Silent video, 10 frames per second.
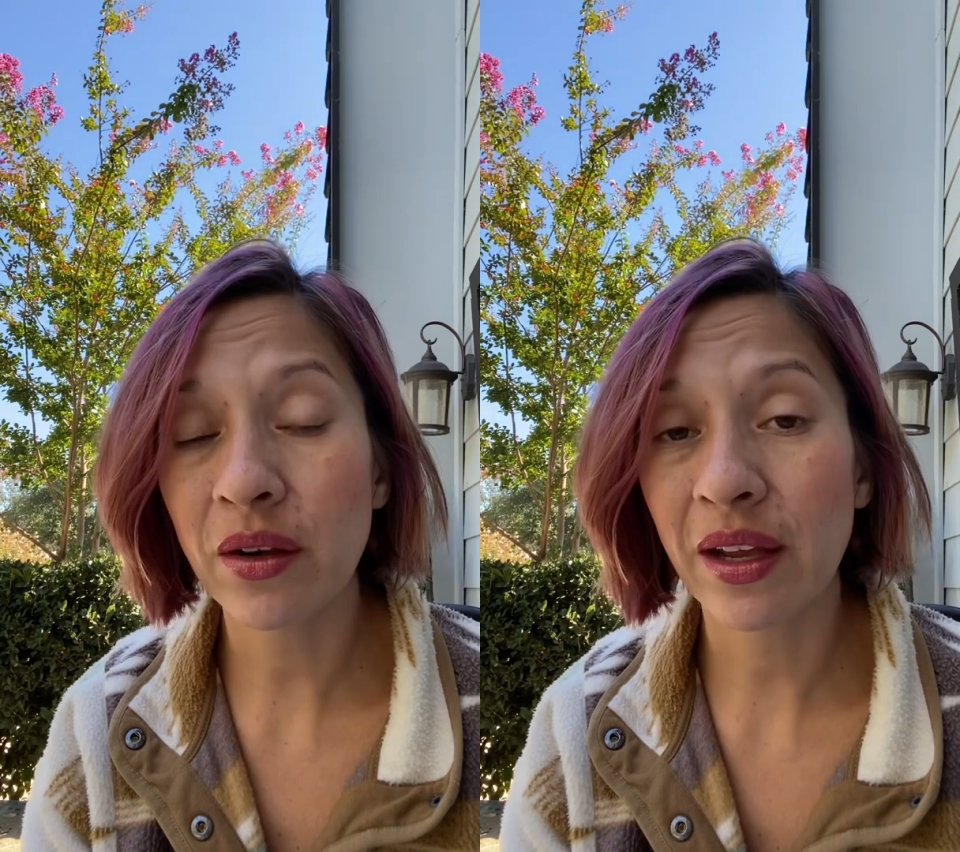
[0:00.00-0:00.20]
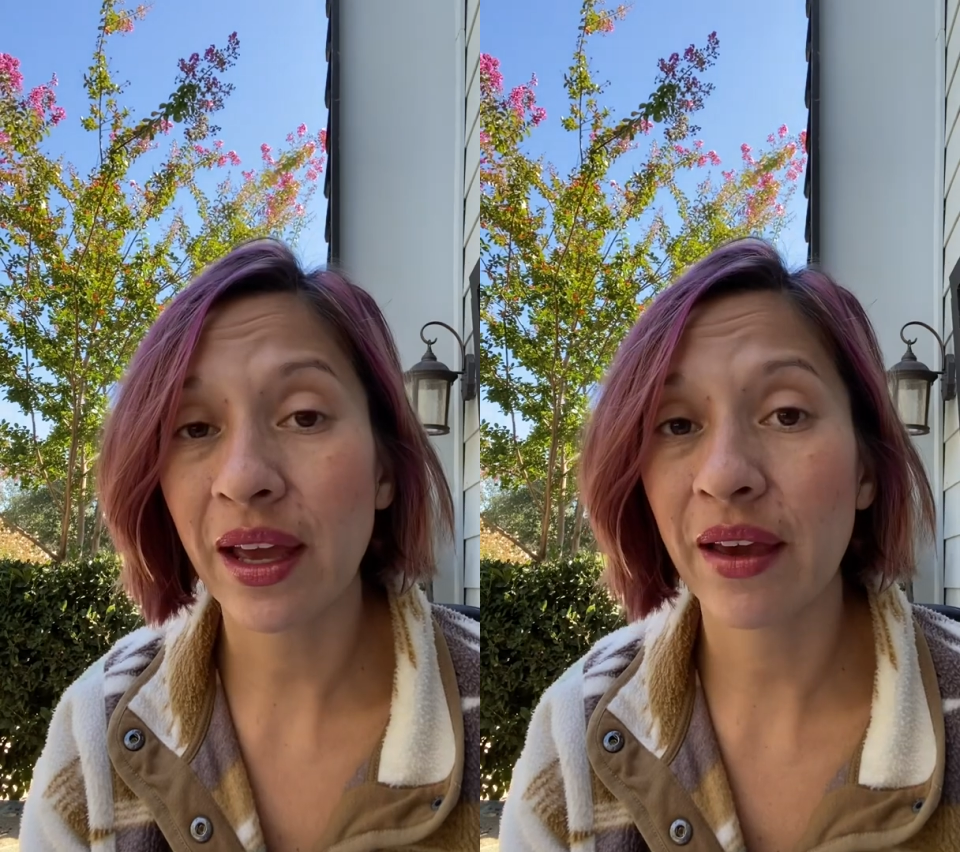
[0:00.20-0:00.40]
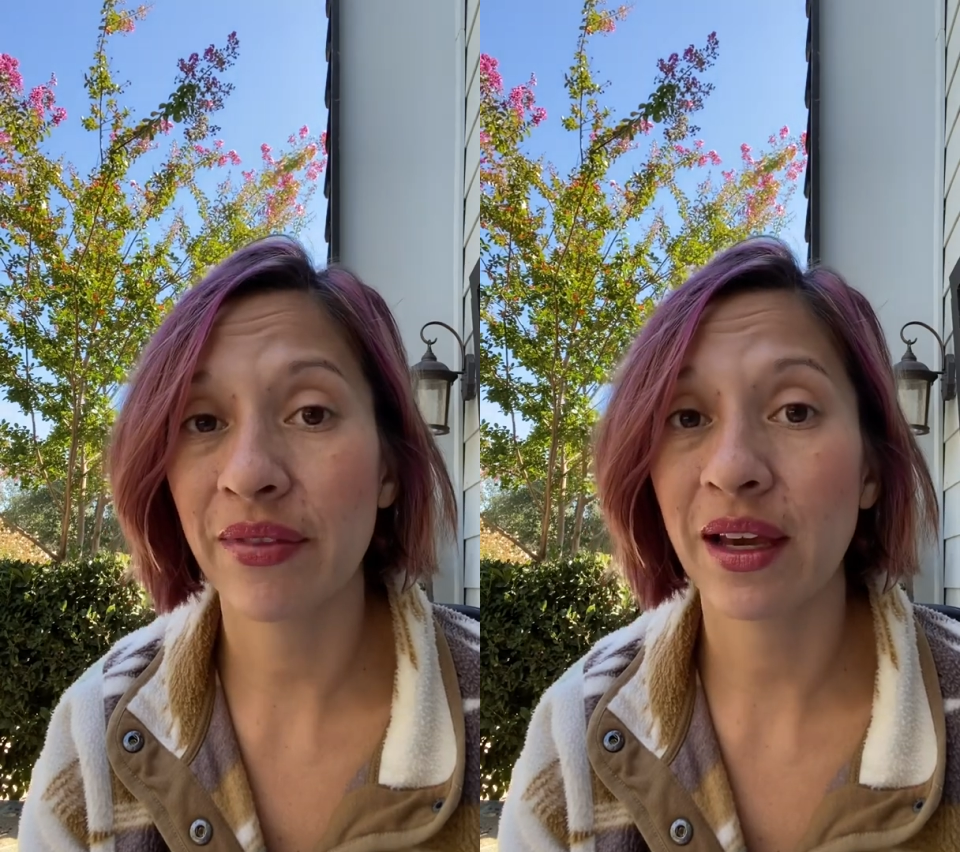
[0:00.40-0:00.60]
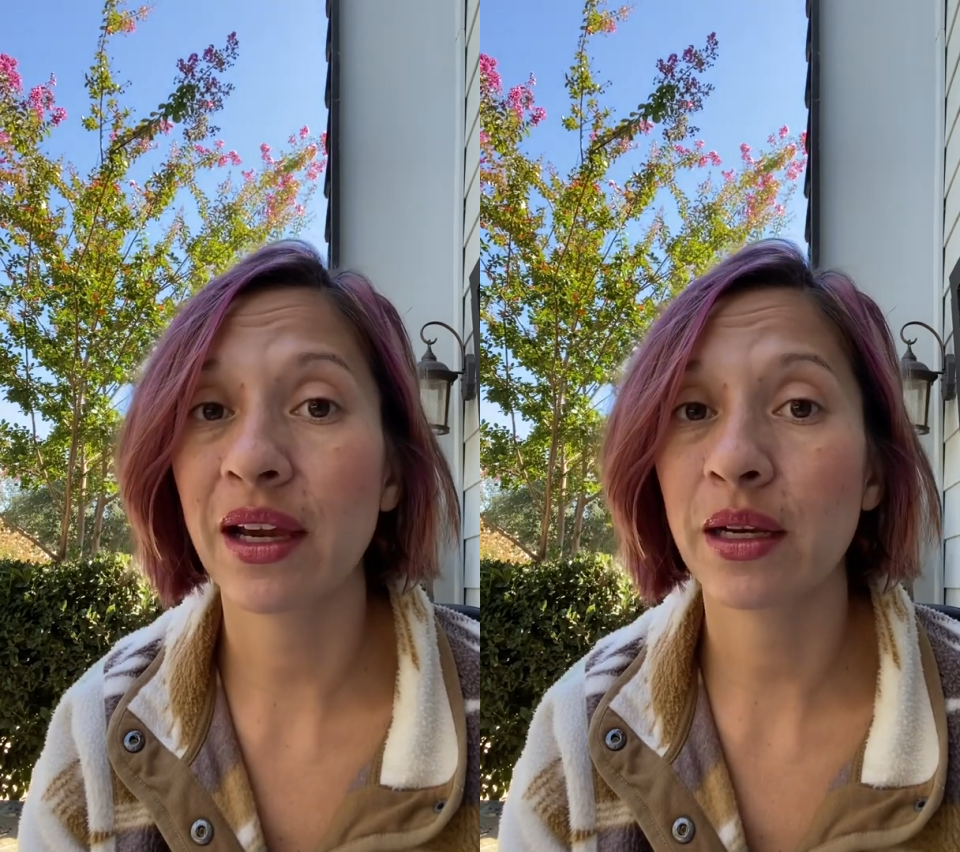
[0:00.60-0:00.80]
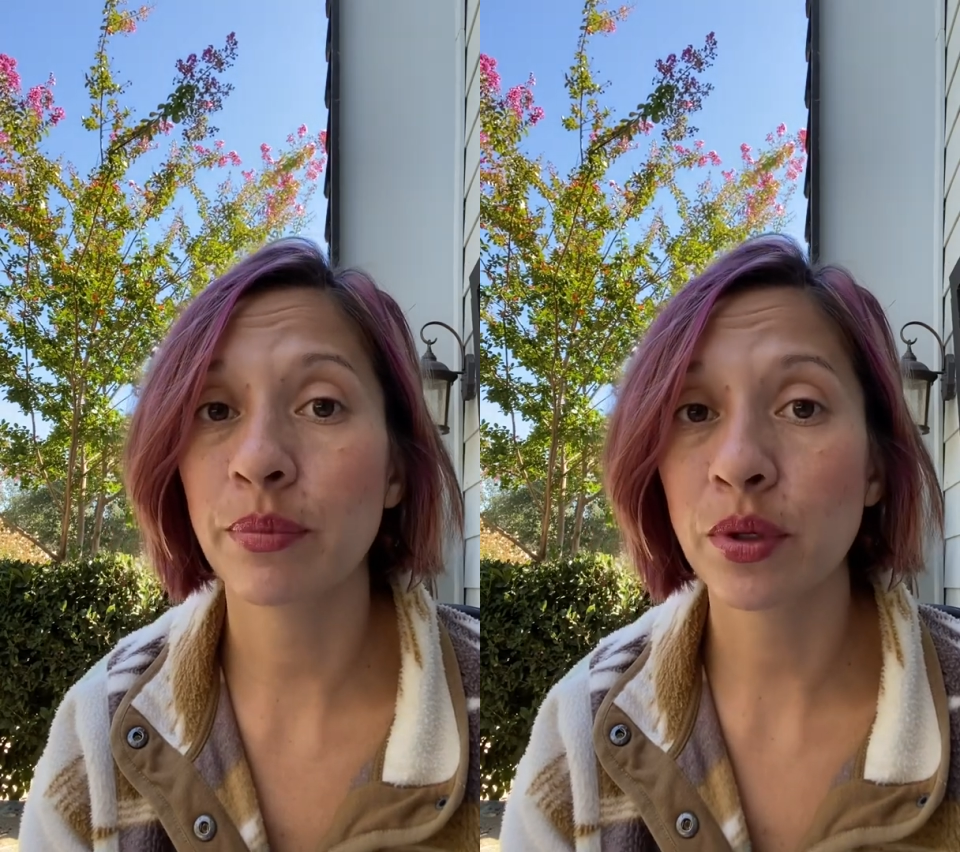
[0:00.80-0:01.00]
to have that
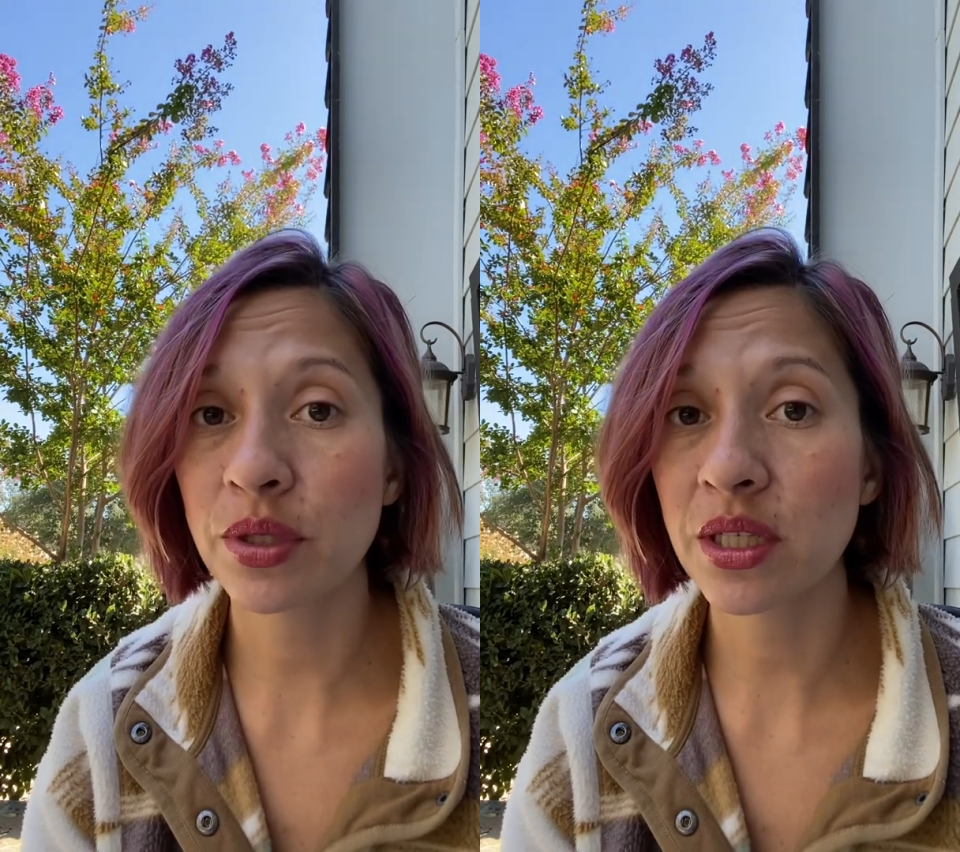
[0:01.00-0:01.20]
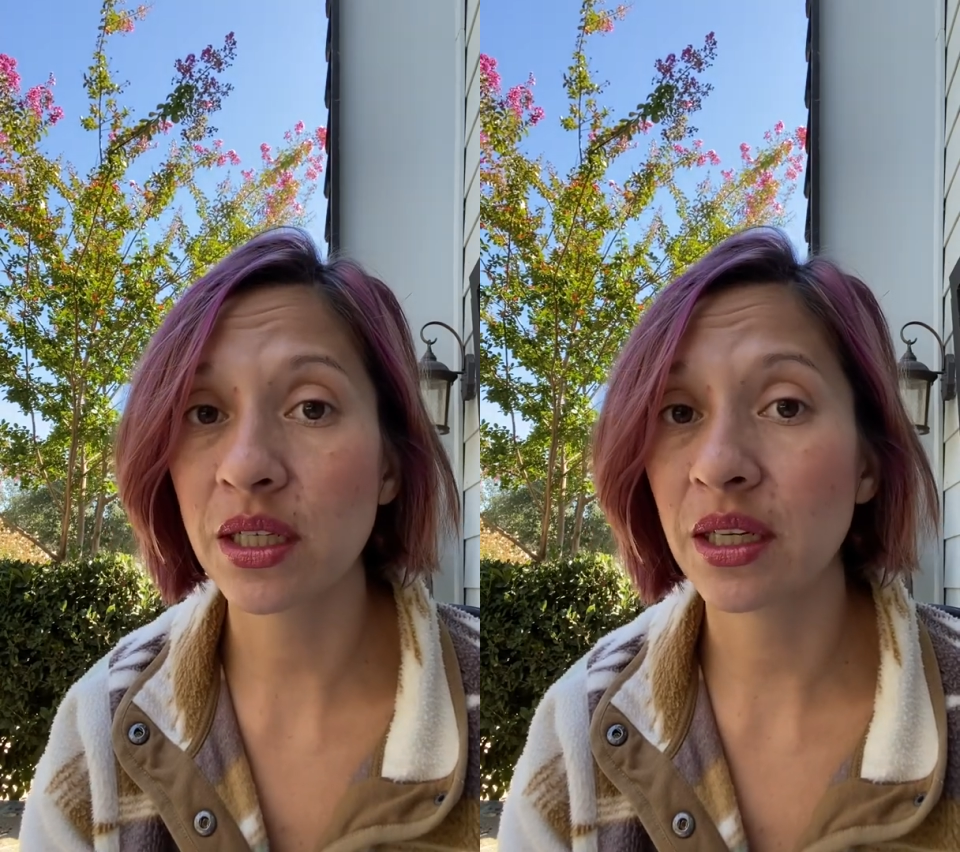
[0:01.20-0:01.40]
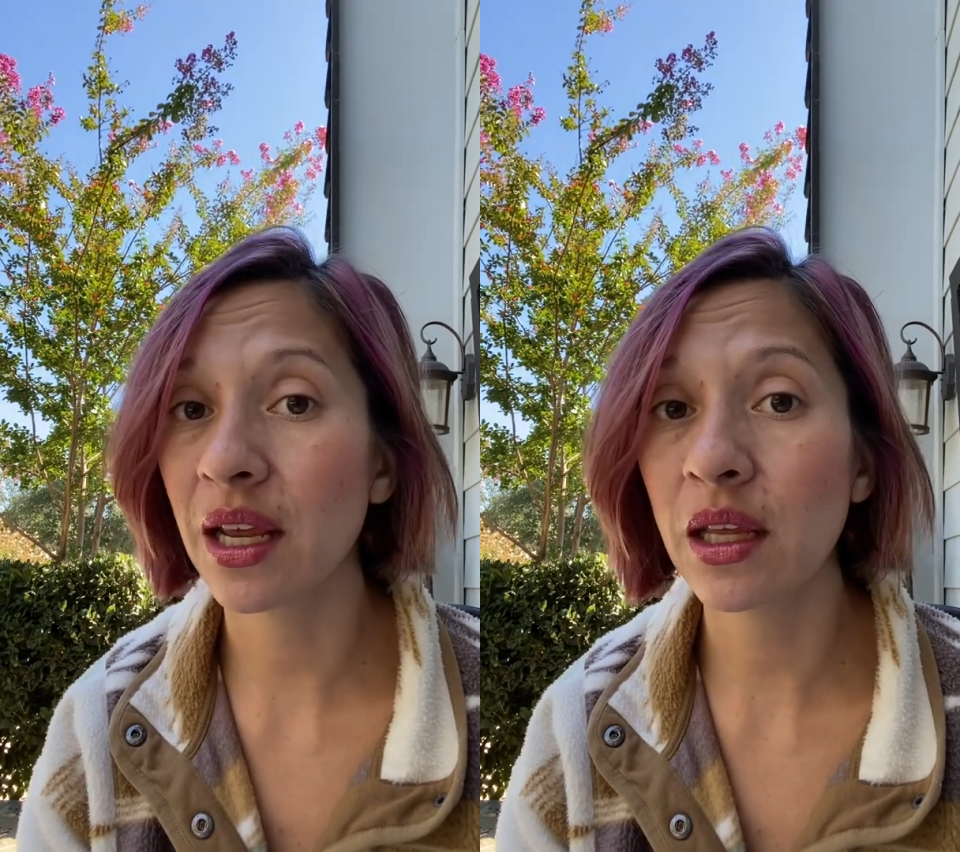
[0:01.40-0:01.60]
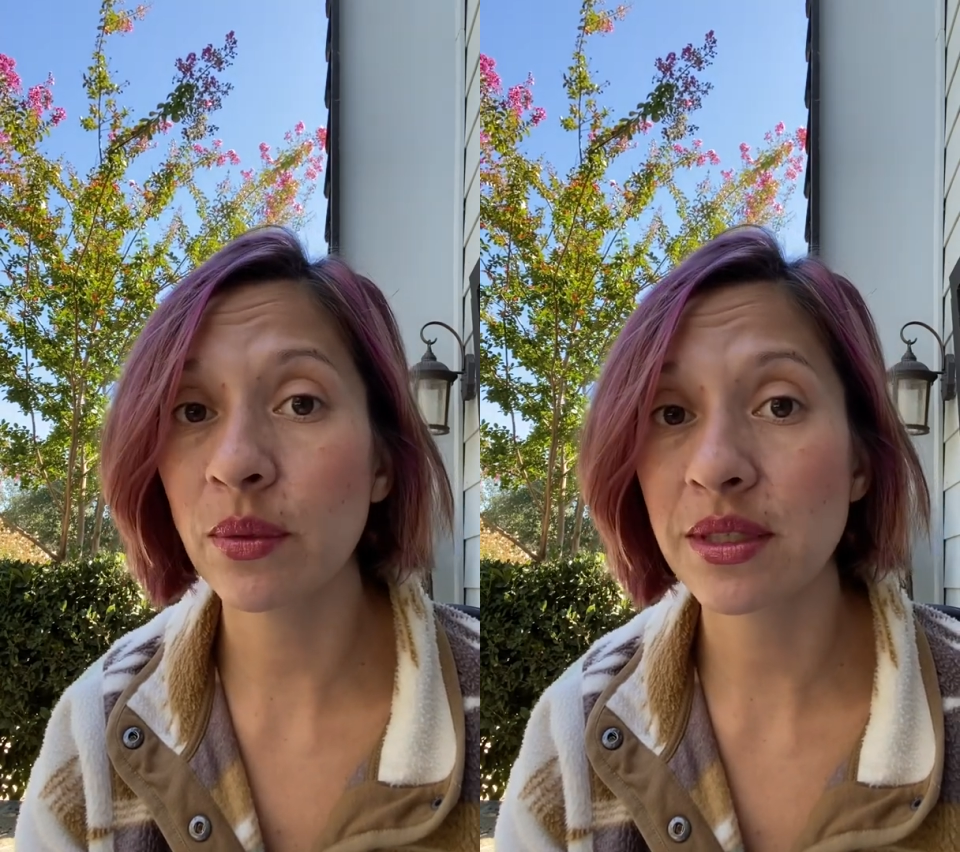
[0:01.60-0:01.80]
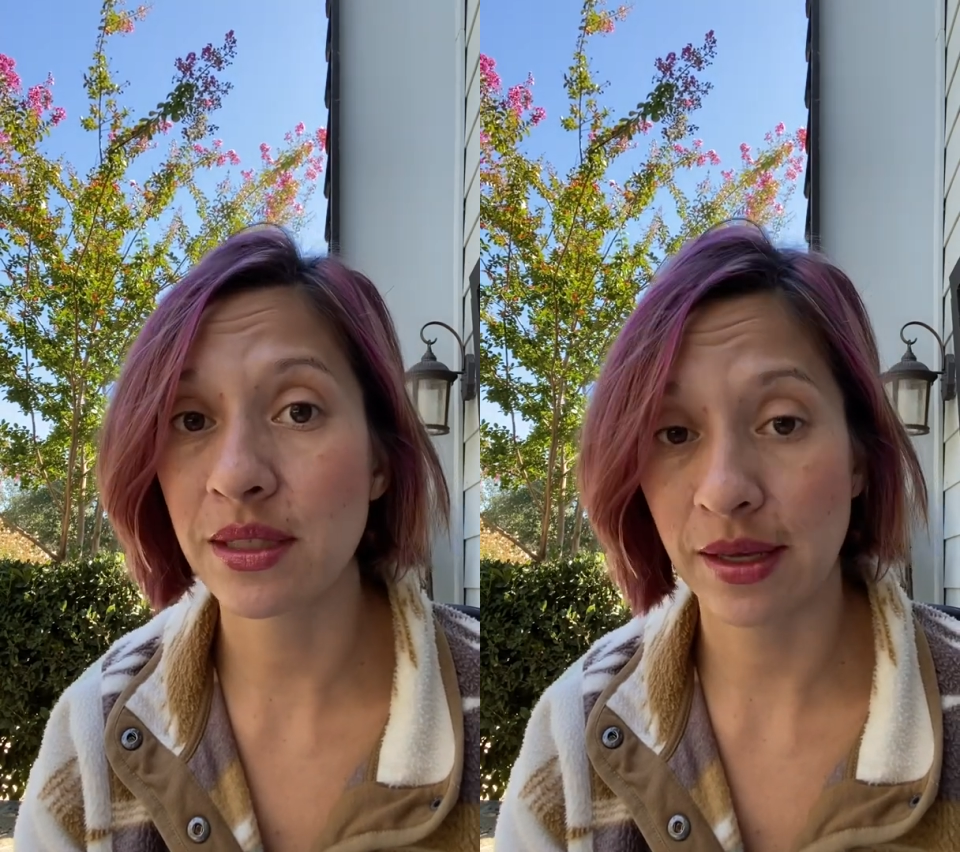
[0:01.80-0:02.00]
kind of person in
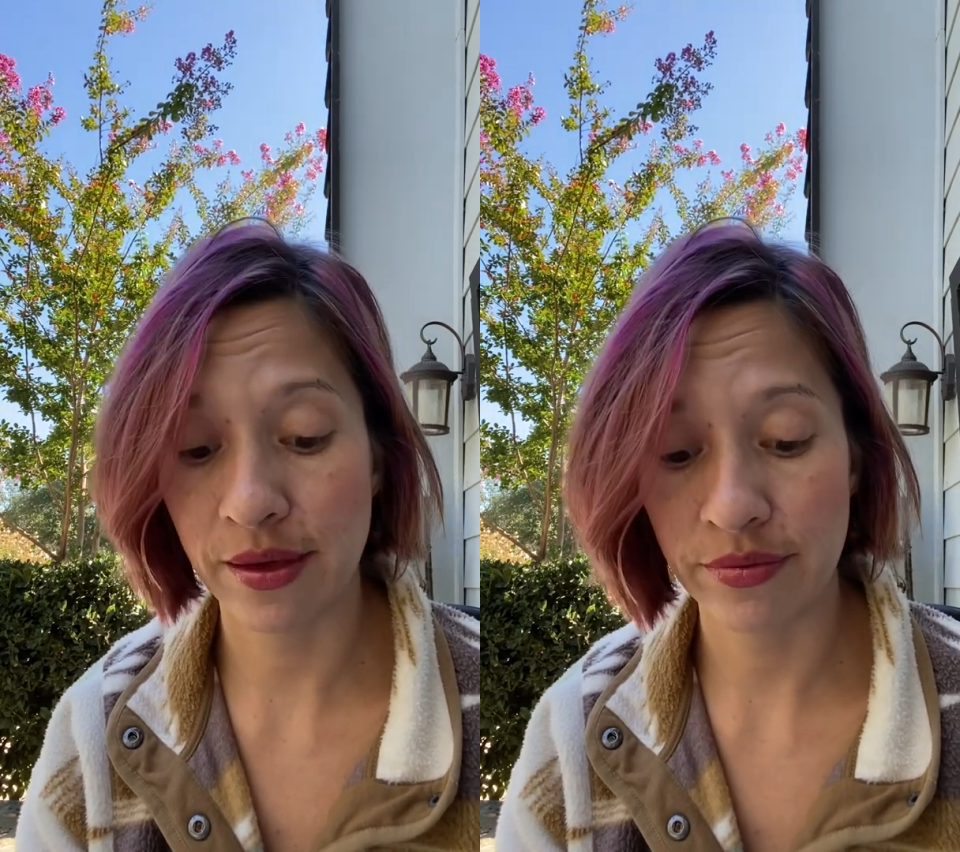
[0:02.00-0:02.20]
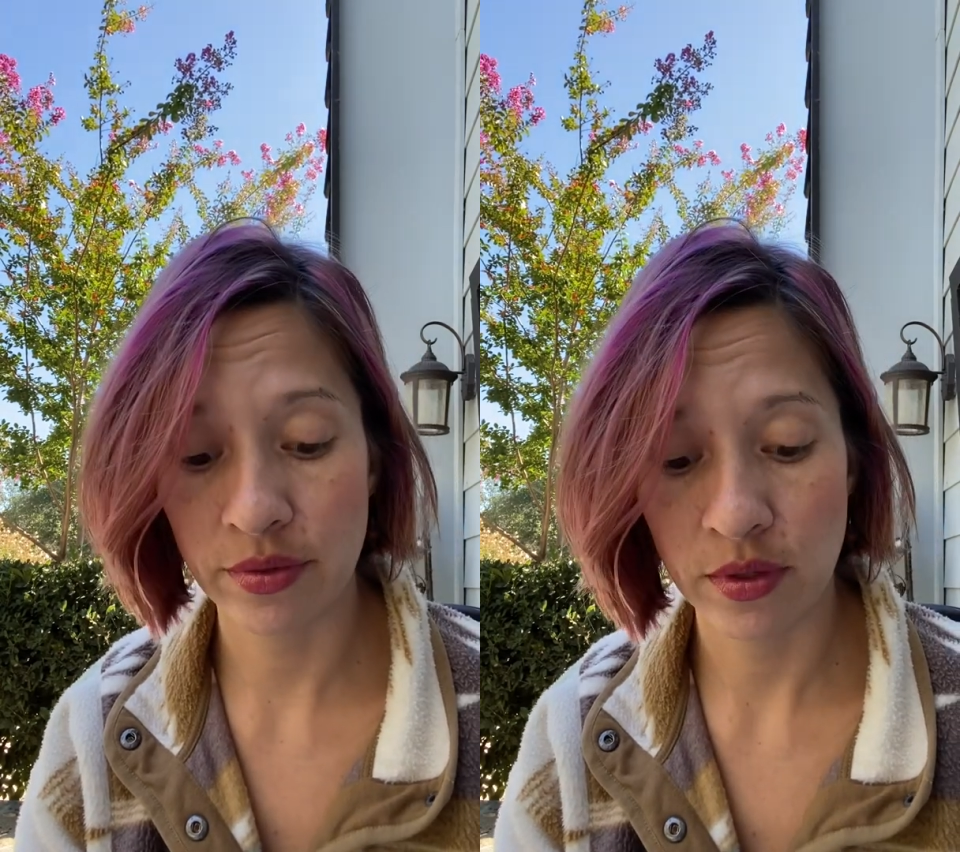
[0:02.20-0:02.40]
anyone's life